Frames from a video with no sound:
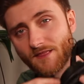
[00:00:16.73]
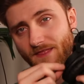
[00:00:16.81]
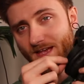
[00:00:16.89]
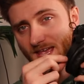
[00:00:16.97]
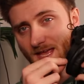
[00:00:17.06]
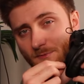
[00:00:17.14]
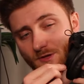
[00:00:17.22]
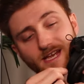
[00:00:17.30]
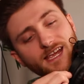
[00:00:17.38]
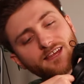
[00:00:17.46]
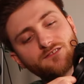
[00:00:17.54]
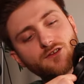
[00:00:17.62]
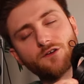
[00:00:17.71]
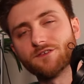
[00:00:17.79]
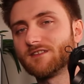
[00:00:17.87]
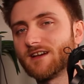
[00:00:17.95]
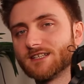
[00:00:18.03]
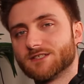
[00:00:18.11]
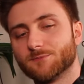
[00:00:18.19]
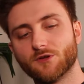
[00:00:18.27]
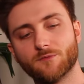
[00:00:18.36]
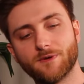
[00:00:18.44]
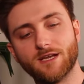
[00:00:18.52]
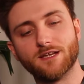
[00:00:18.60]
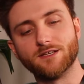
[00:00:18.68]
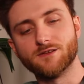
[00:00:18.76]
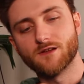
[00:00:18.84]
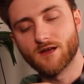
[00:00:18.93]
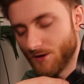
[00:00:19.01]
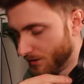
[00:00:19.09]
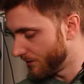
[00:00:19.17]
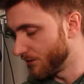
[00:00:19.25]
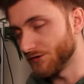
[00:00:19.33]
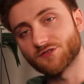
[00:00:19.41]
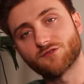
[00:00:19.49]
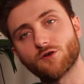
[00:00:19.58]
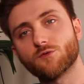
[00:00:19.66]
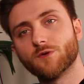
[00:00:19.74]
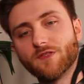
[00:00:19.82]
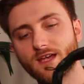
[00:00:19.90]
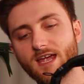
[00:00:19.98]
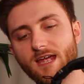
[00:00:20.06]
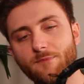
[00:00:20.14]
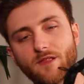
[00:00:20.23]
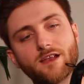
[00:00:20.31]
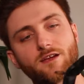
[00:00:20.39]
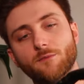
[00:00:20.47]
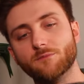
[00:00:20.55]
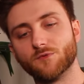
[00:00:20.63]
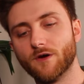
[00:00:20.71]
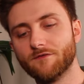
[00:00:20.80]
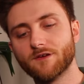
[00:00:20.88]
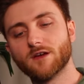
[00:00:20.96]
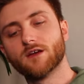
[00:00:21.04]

Their cable is not detachable, meaning you're stuck with the cable that it comes with.